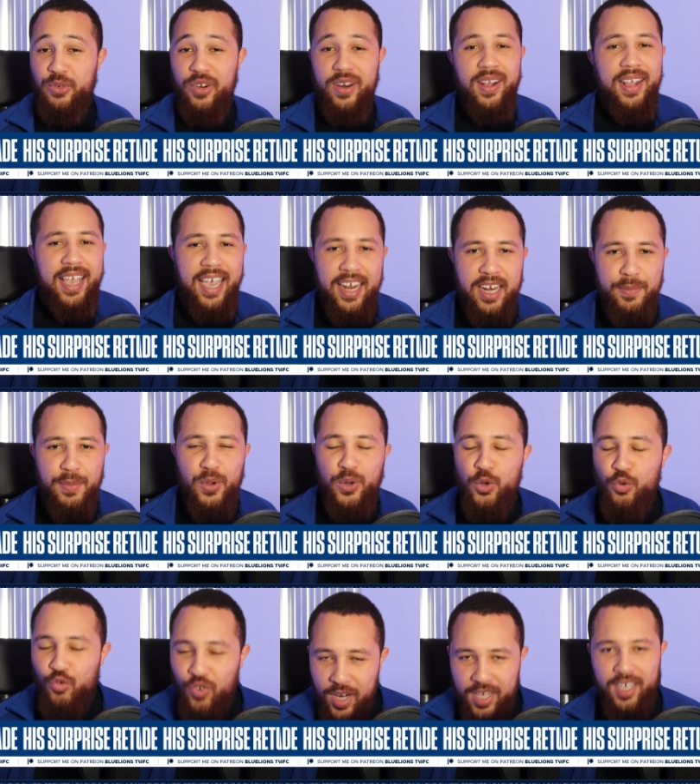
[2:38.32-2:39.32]
for our academy
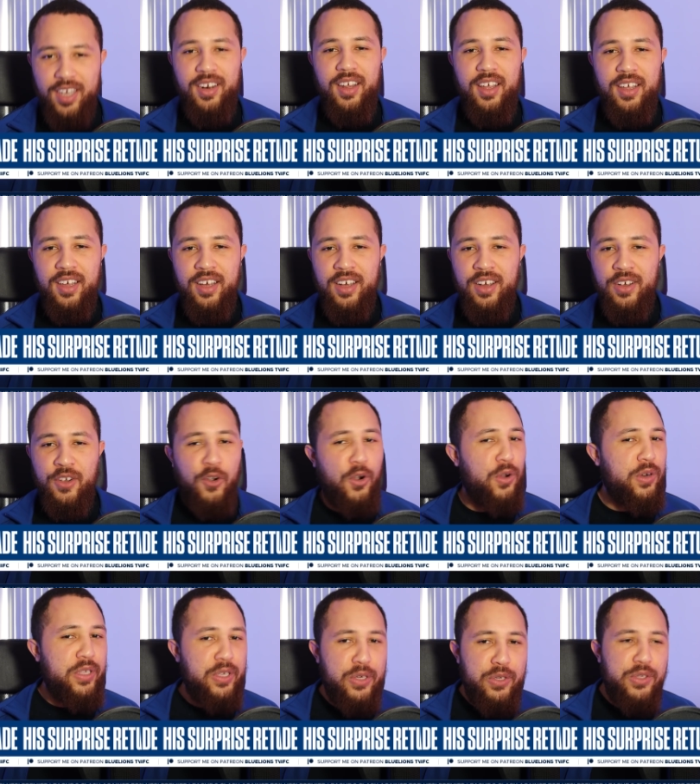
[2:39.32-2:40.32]
on a regular
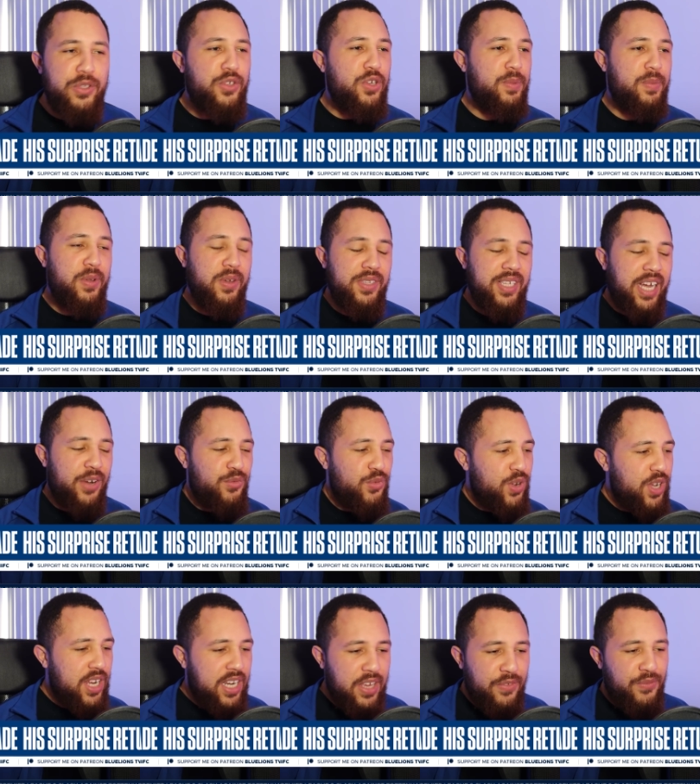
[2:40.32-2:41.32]
on YouTube, because I
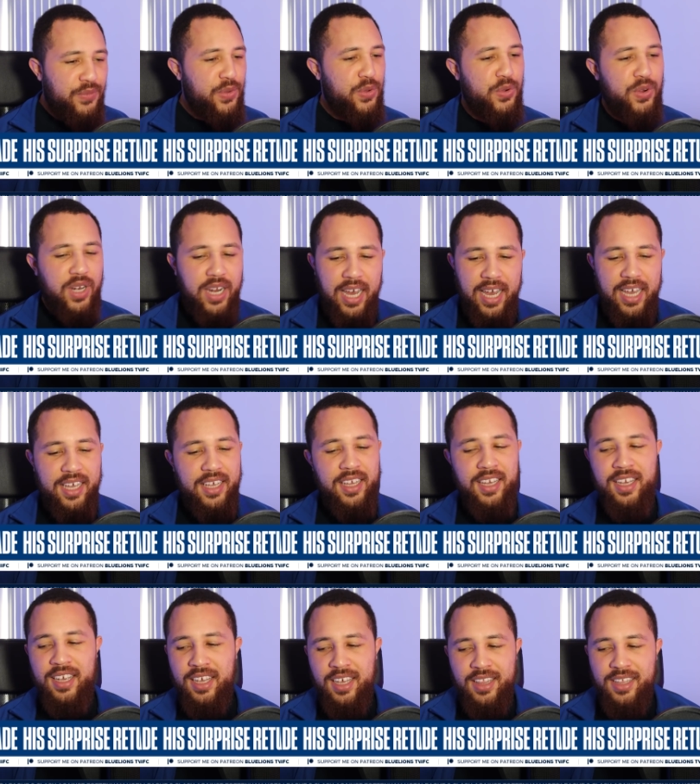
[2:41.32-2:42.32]
really feel
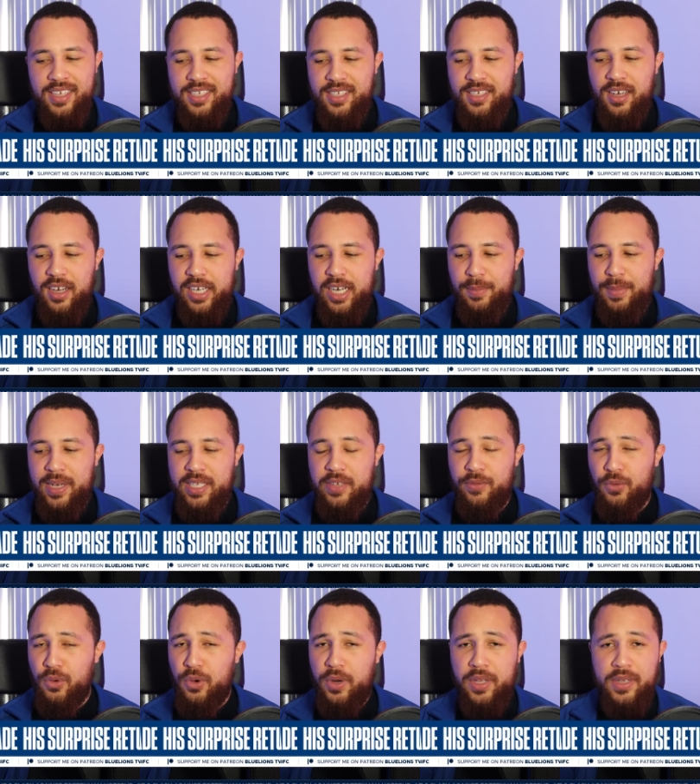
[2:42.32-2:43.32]
like there's such a
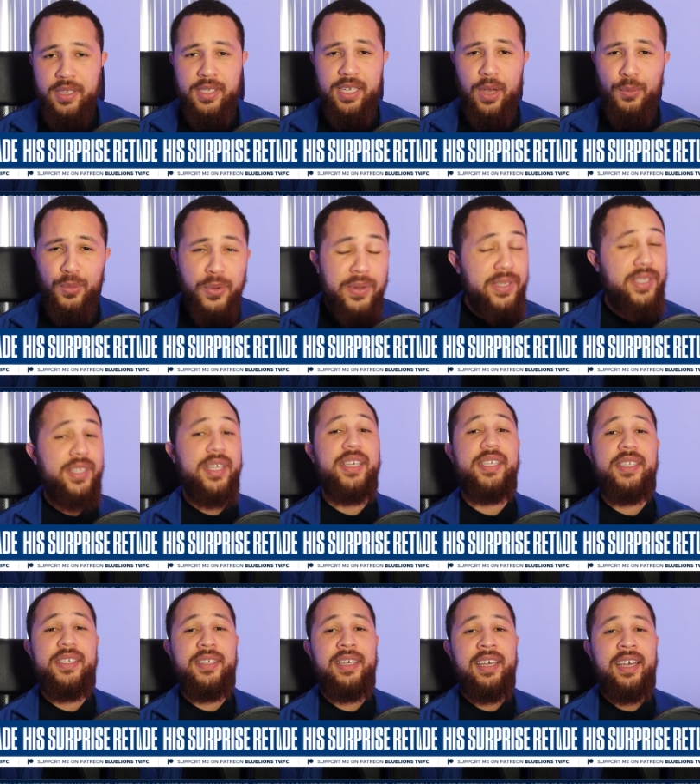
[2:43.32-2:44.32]
massive audience that wants
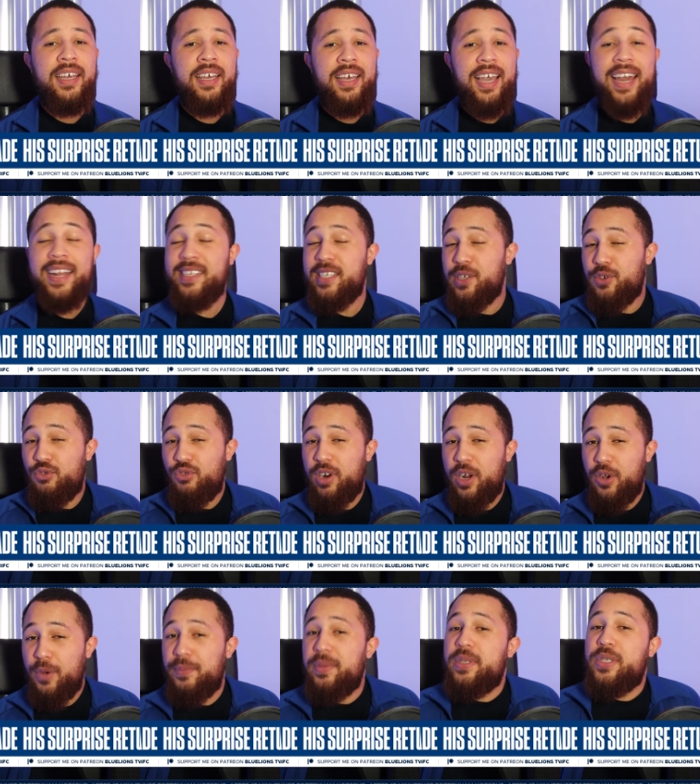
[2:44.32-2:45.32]
this, and it's a
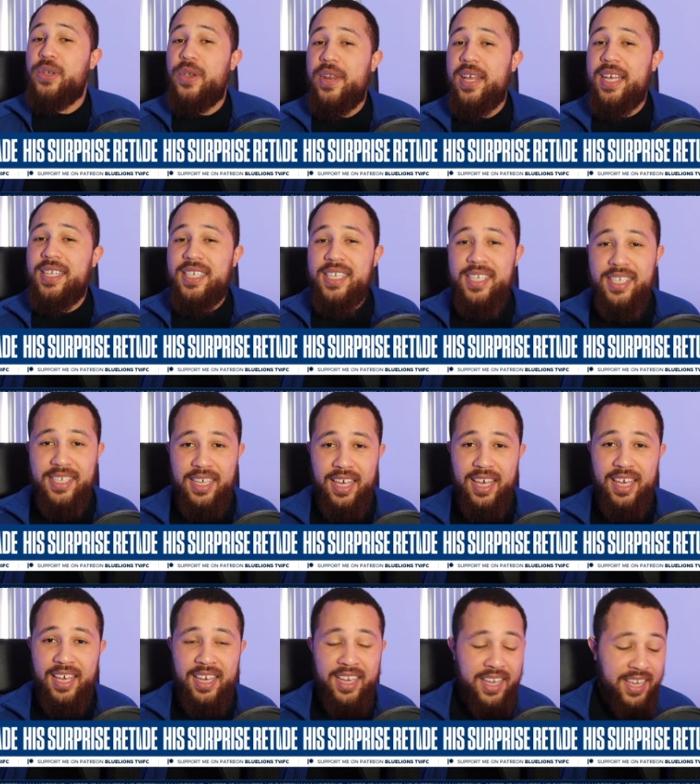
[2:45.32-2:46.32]
great opportunity to
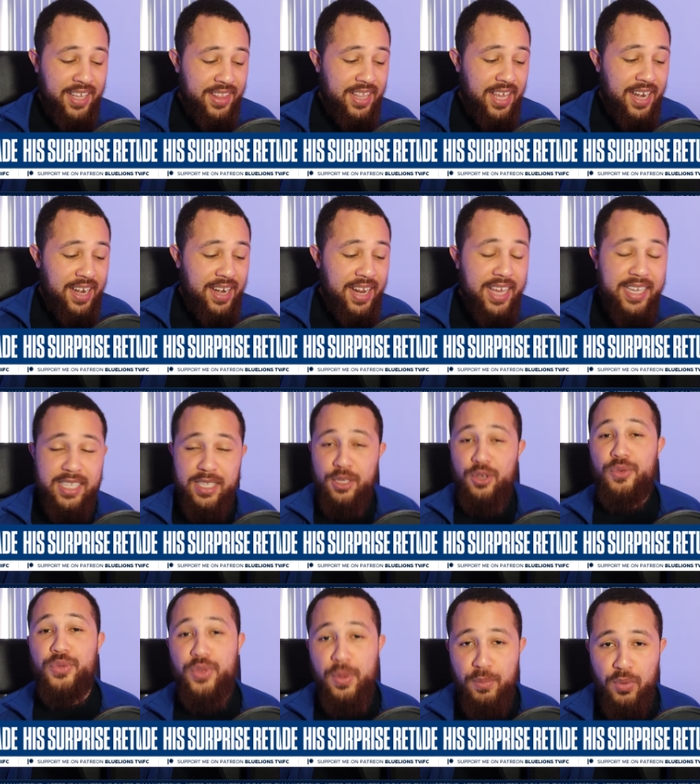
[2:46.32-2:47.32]
see the next
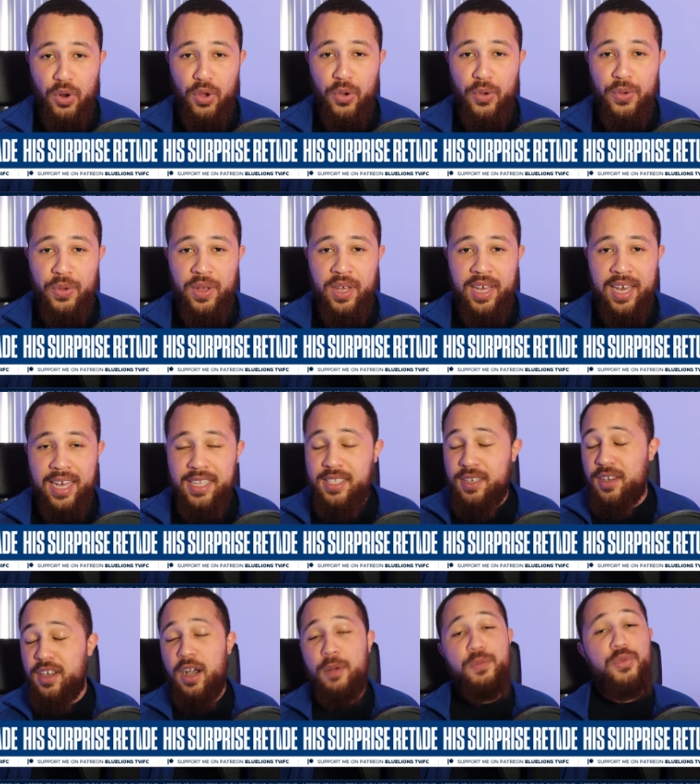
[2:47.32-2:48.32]
youth to blow and
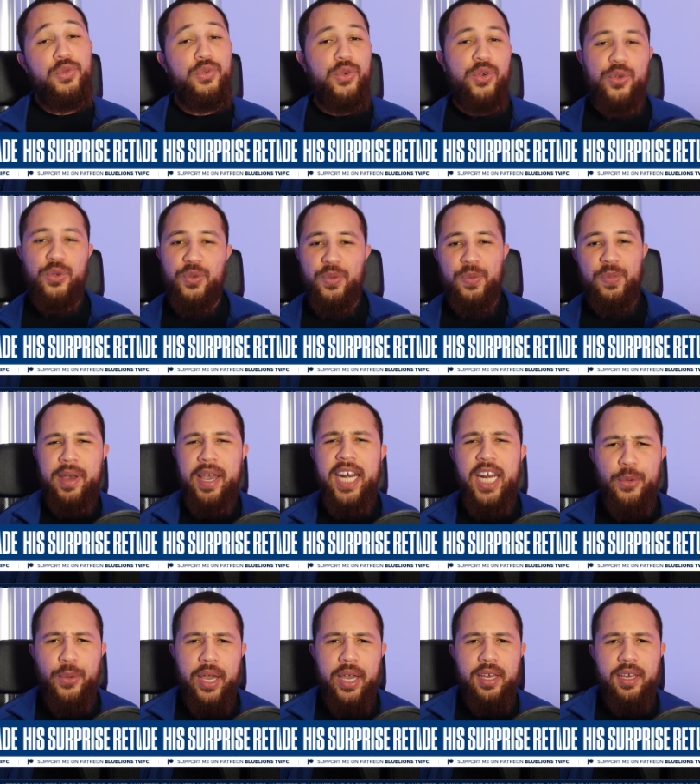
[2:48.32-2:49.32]
to come through. But
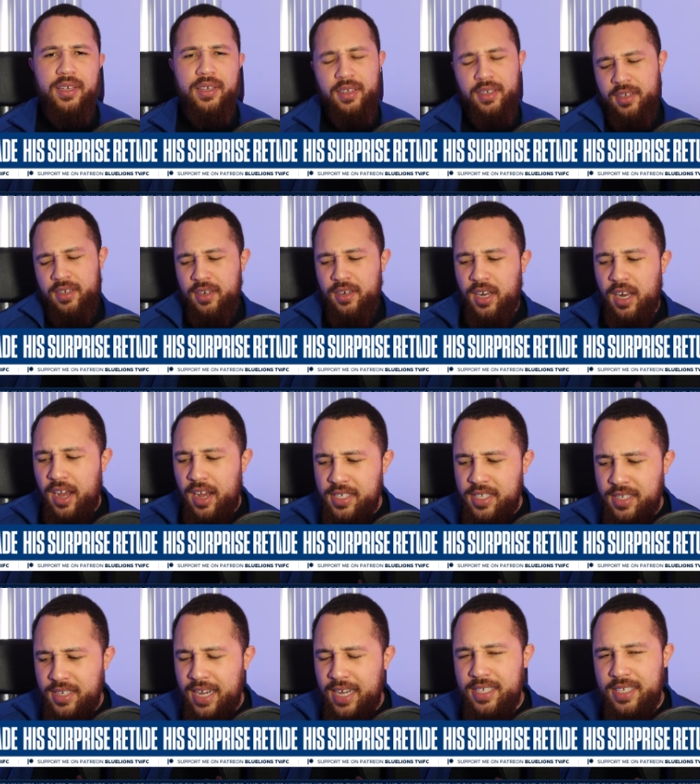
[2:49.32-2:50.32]
anyway,
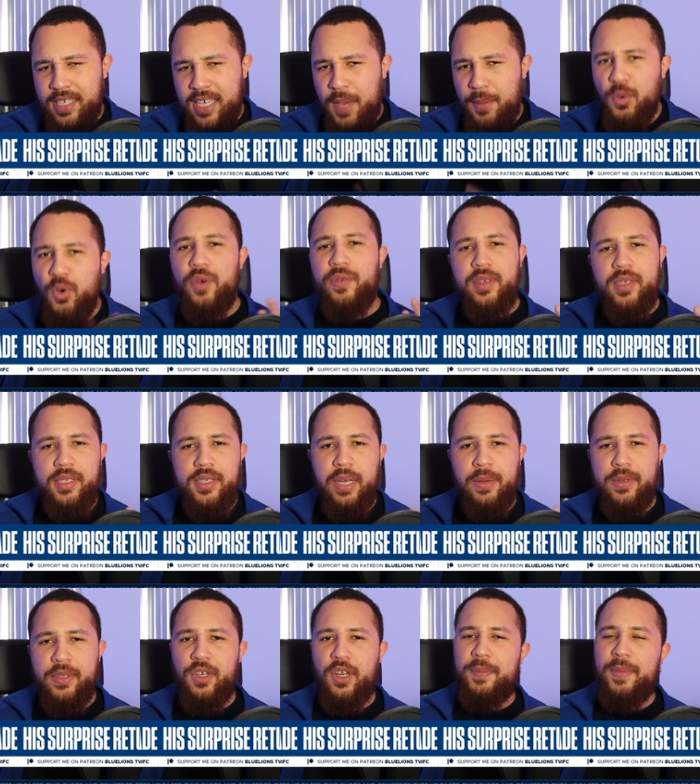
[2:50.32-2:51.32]
last night's game
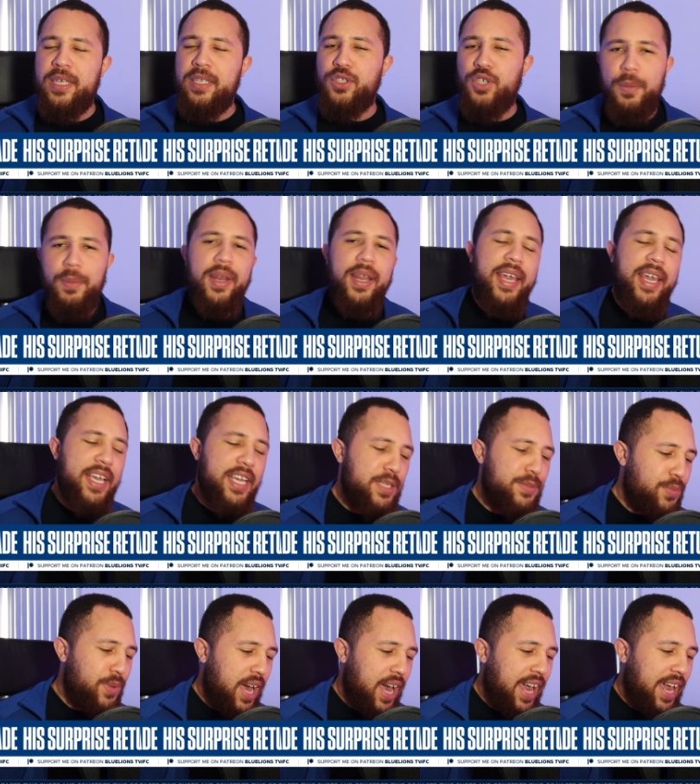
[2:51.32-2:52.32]
obviously was going to be
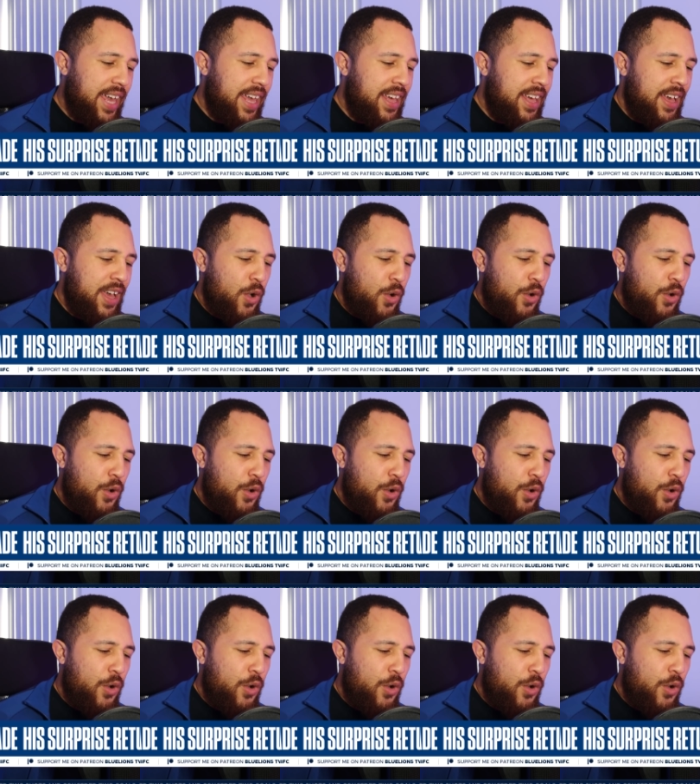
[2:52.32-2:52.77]
dominated by